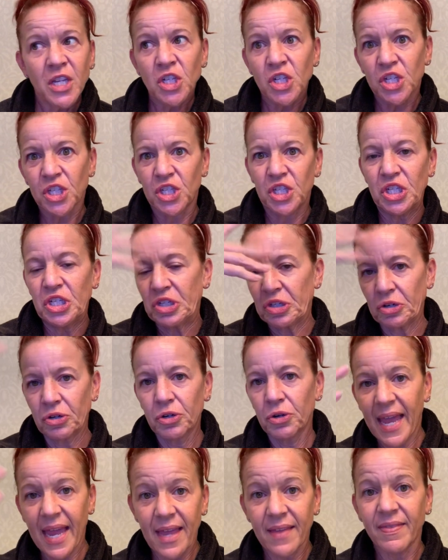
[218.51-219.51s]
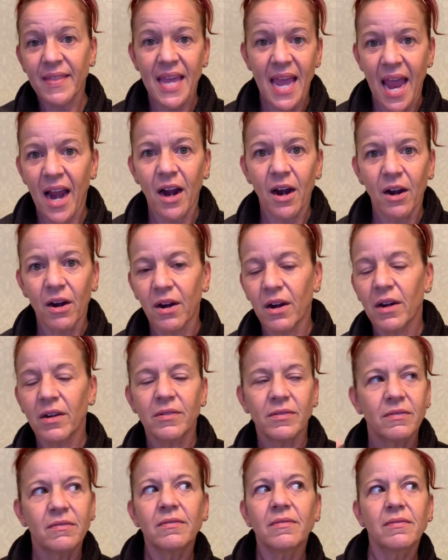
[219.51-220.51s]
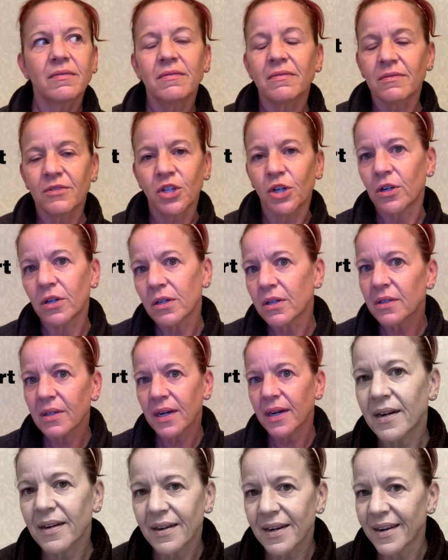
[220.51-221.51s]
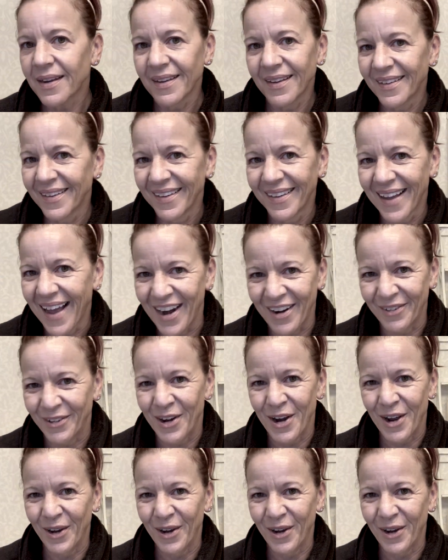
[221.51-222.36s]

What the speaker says: just dirt in the air, dirt, I don't